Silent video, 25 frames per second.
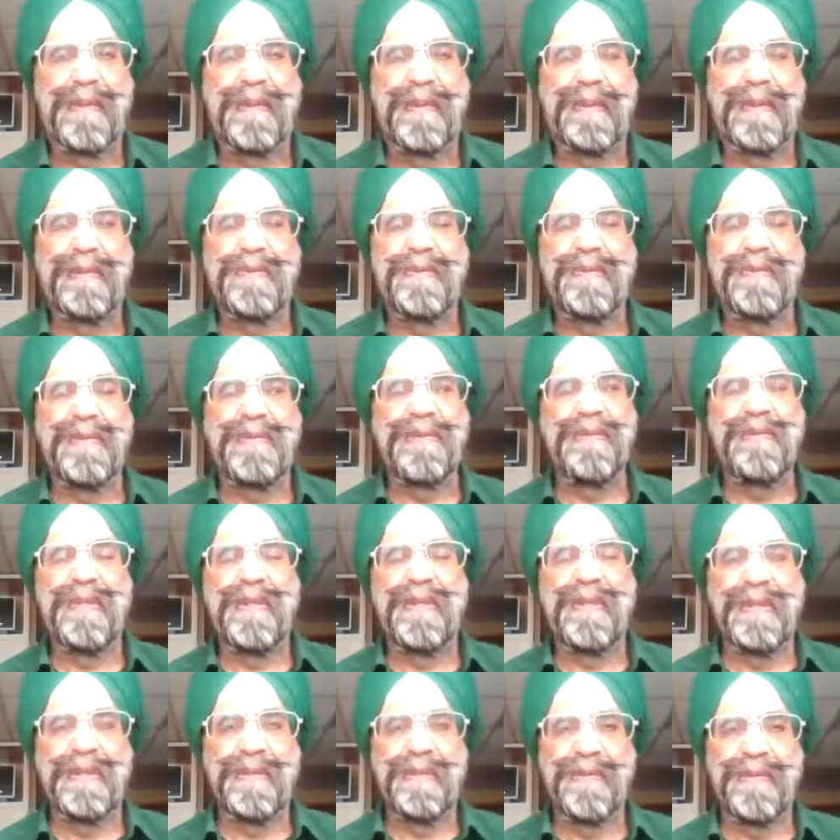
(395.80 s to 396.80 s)
it was a
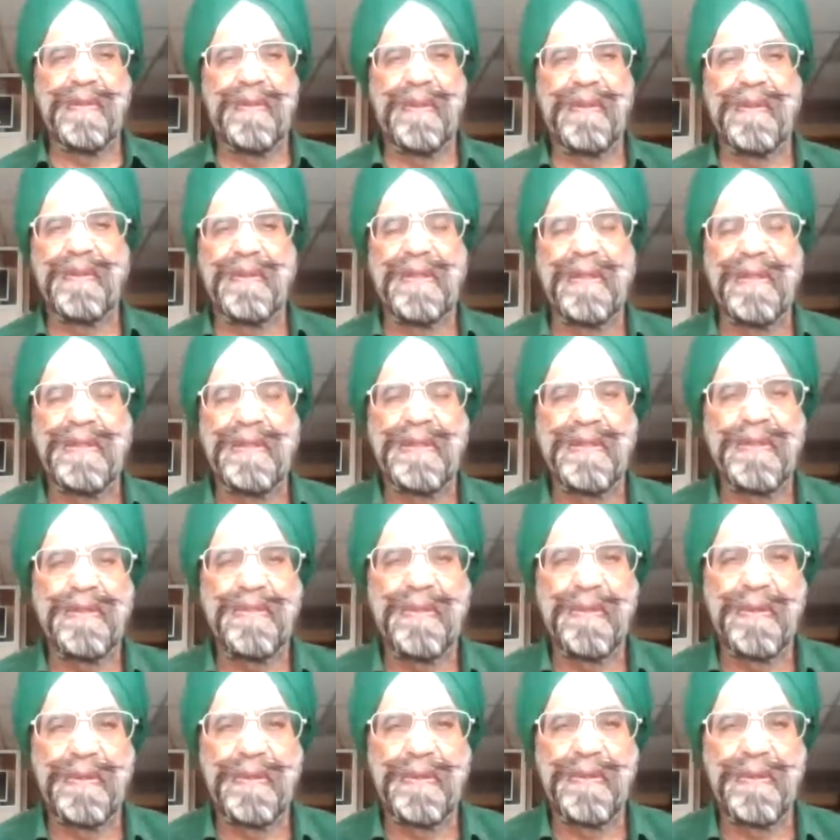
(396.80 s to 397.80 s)
very difficult task
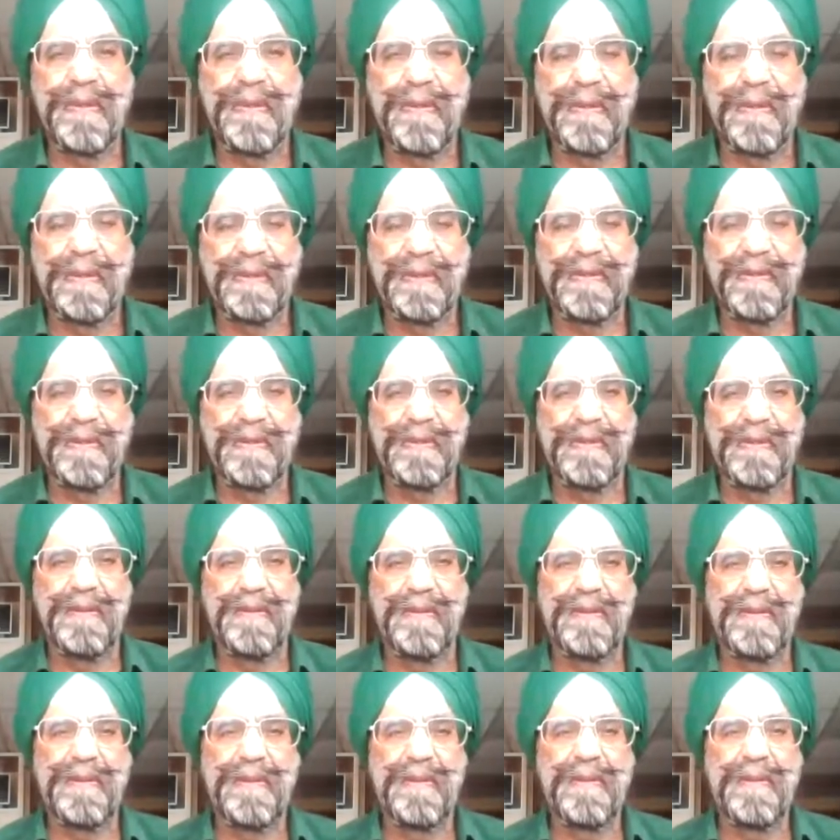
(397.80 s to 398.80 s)
for Guru Arjan
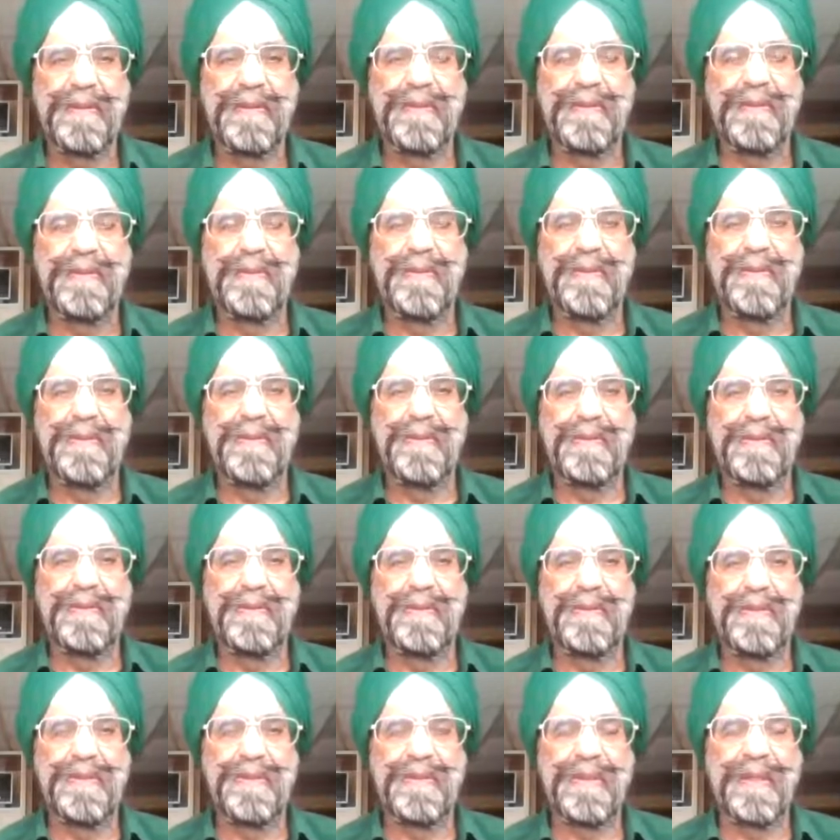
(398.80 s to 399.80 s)
to
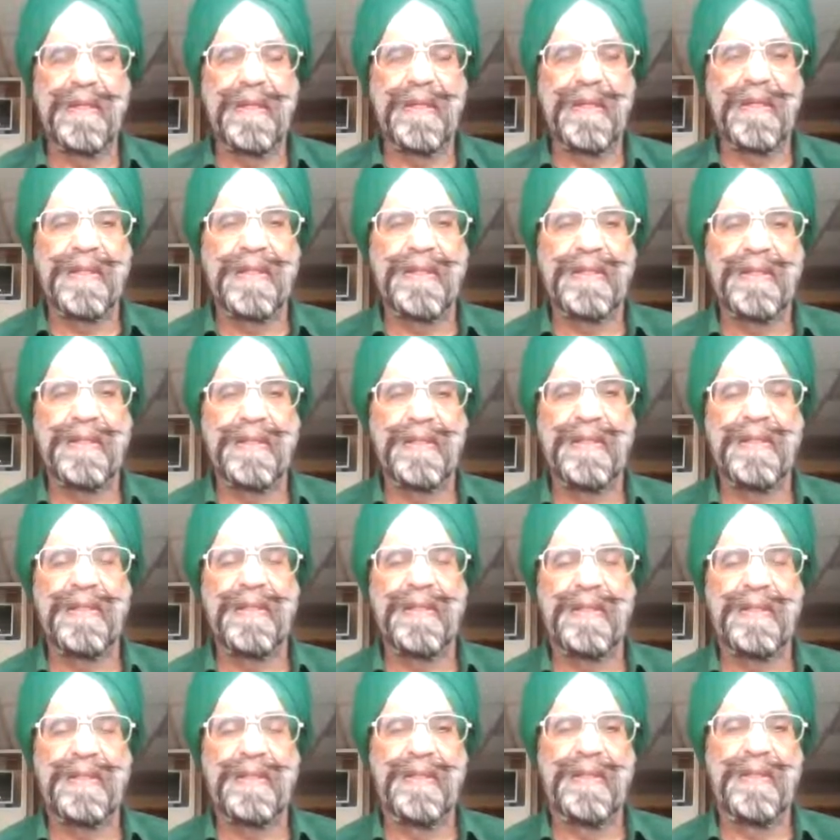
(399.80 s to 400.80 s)
select
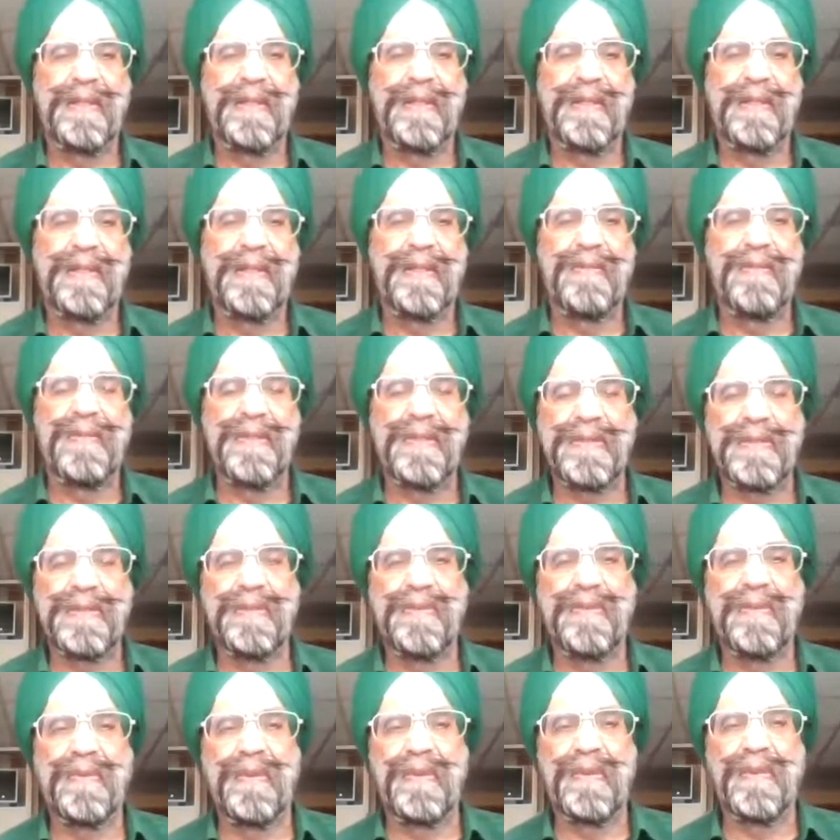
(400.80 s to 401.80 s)
first
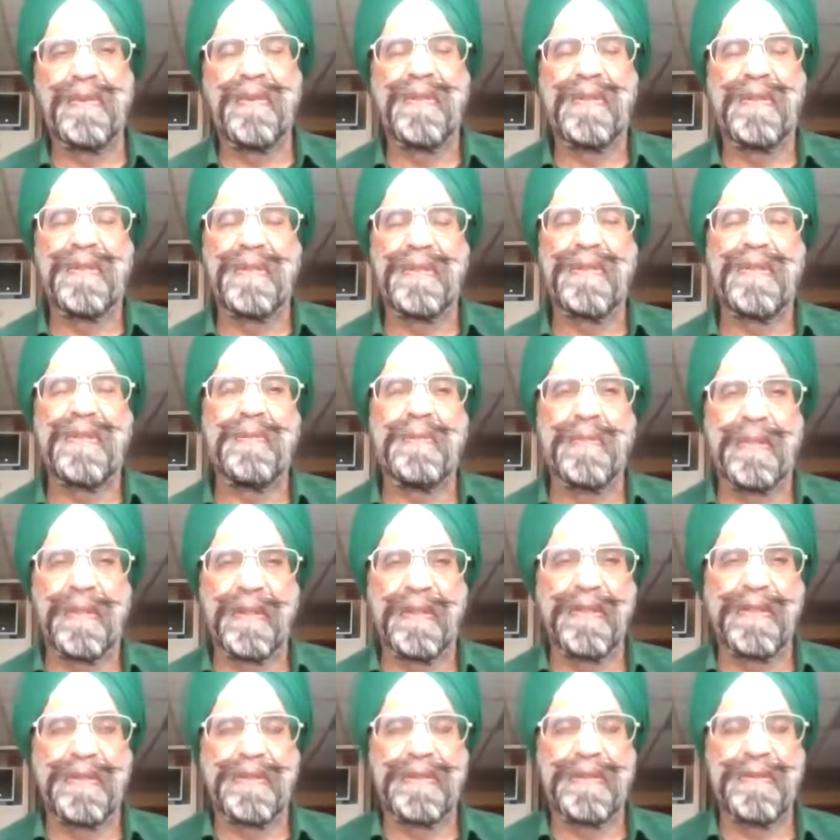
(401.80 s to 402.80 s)
of all, the
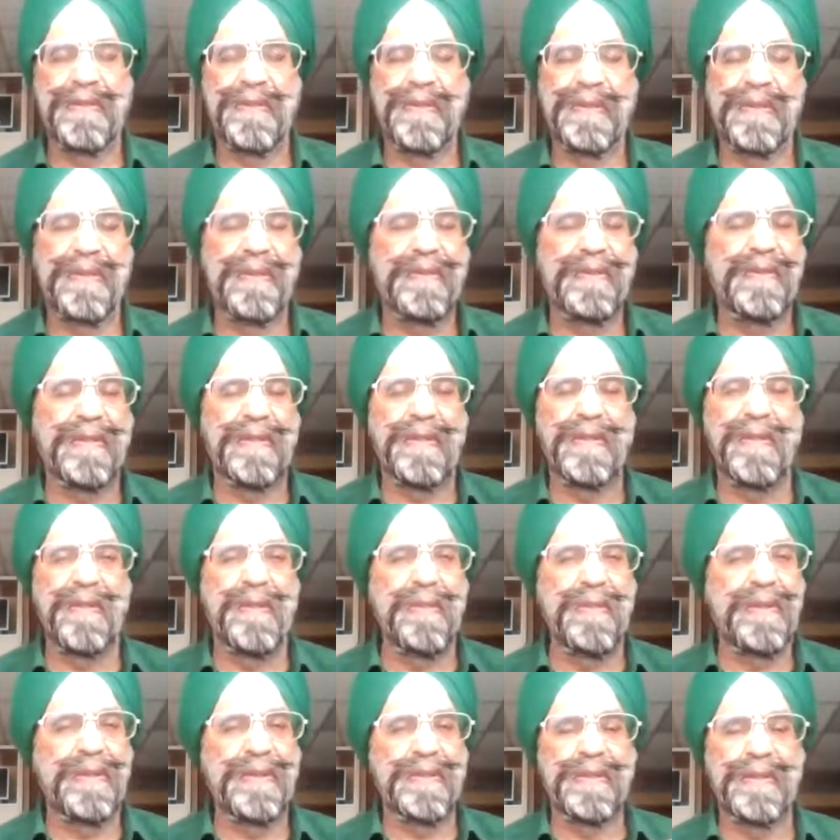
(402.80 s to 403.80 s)
Bhagats. So there were
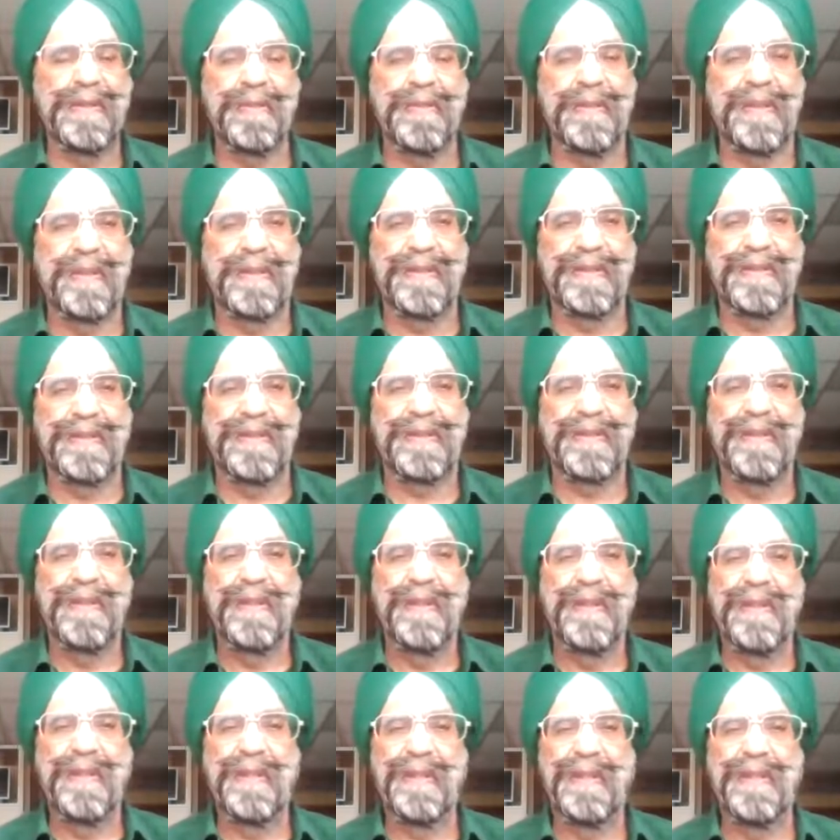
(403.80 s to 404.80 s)
numerous Bhagats
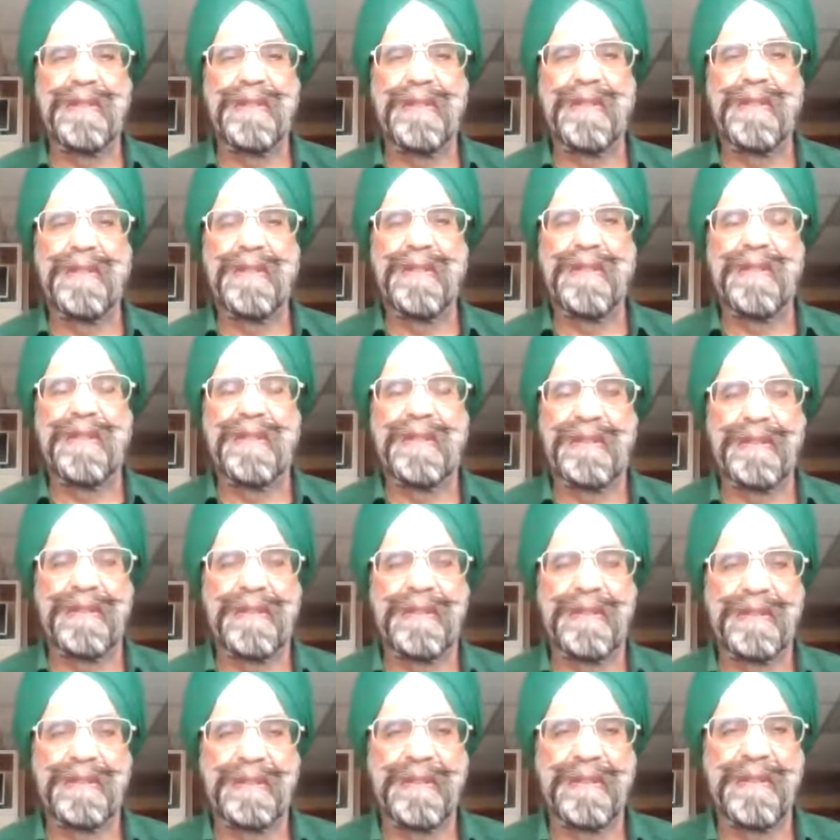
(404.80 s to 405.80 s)
in India at
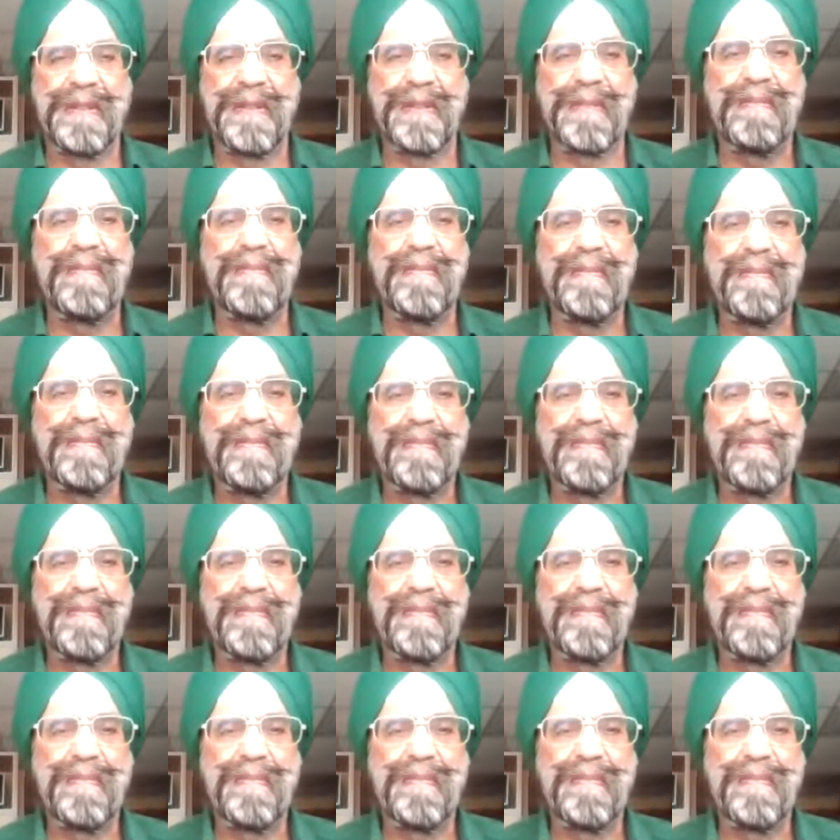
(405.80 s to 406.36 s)
that time.